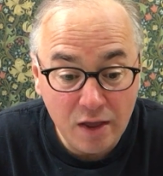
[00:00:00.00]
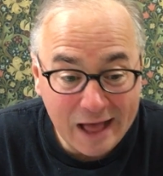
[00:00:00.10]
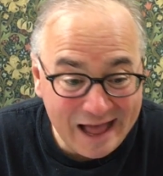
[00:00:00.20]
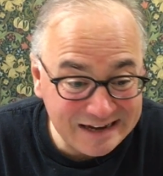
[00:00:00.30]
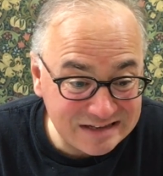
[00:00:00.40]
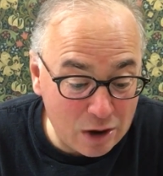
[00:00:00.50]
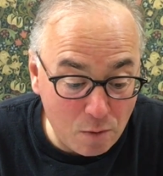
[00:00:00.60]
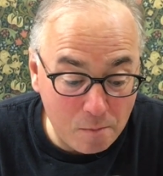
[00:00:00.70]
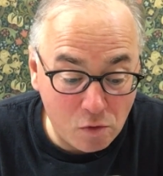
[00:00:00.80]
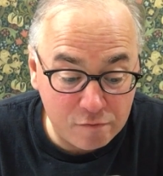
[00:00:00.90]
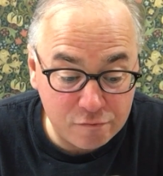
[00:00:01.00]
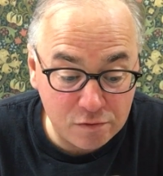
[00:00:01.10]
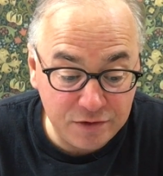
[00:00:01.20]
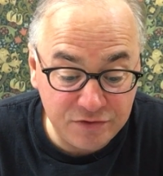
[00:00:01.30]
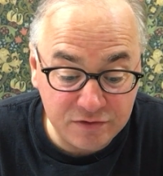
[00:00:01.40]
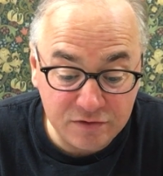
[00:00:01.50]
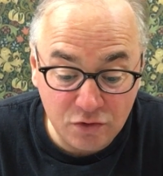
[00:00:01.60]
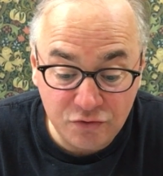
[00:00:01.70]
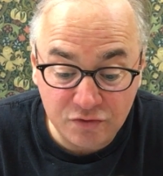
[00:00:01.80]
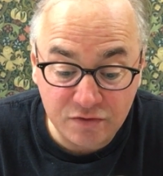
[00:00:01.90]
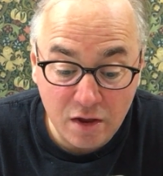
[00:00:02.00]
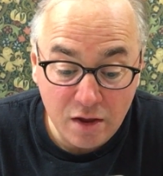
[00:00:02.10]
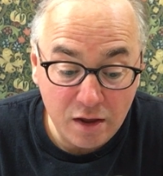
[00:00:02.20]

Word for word: I dealt more for institutions.